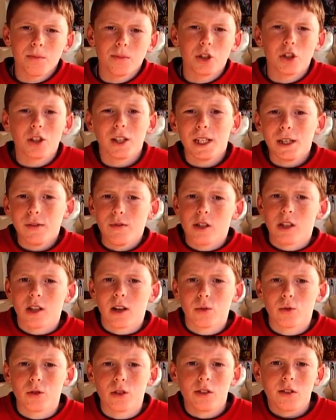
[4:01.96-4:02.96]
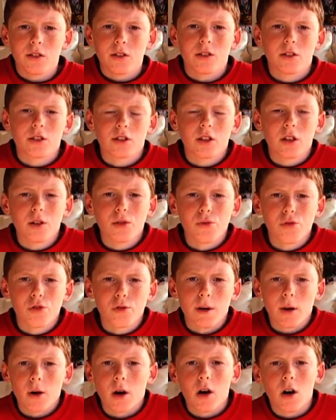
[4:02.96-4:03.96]
just leave it out in the sun
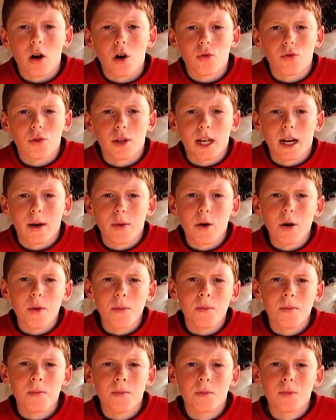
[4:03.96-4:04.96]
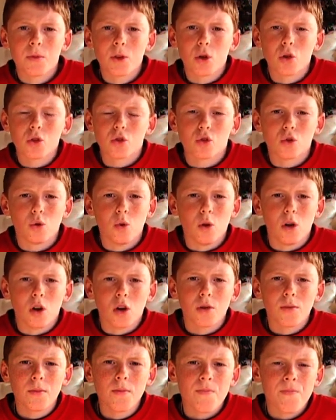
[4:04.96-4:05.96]
for about half an hour, not too
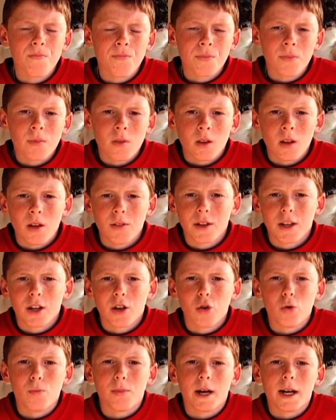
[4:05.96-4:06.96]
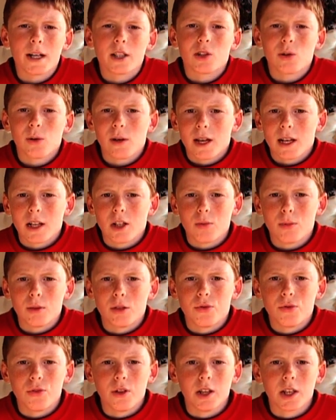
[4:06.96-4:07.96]
long, and then go back to it and it'll
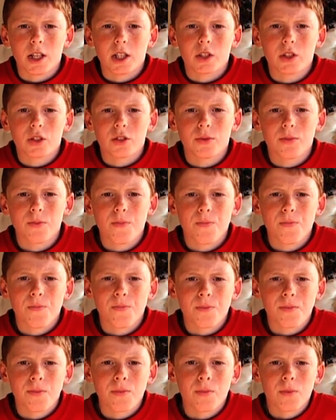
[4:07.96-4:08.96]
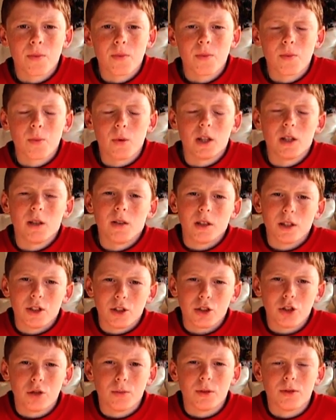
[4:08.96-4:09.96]
be fixed. Well,
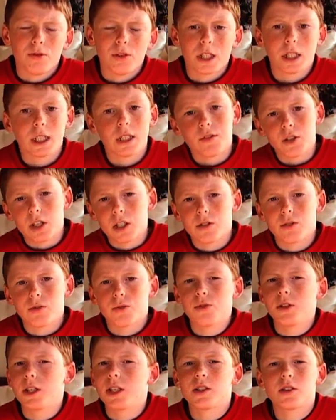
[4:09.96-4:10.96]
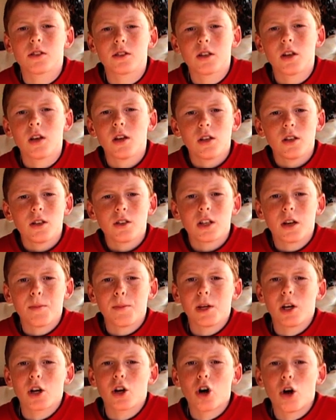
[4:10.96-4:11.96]
it should be fixed. If it isn't fixed,
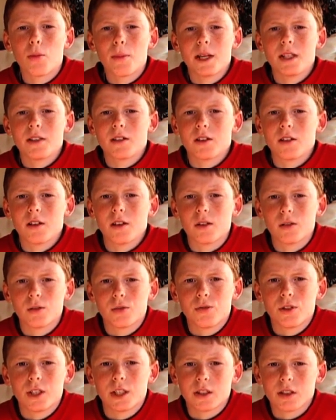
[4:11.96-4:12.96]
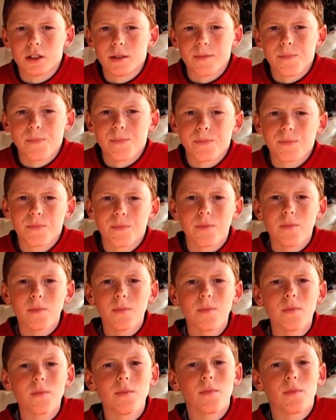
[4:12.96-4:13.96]
send me a comment and I'll fix it.
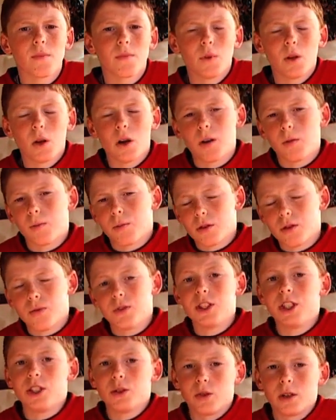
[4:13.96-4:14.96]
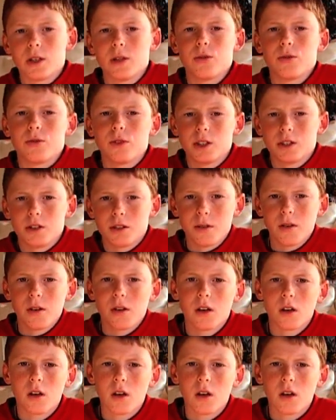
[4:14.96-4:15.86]
I'll put a video on how to fix it.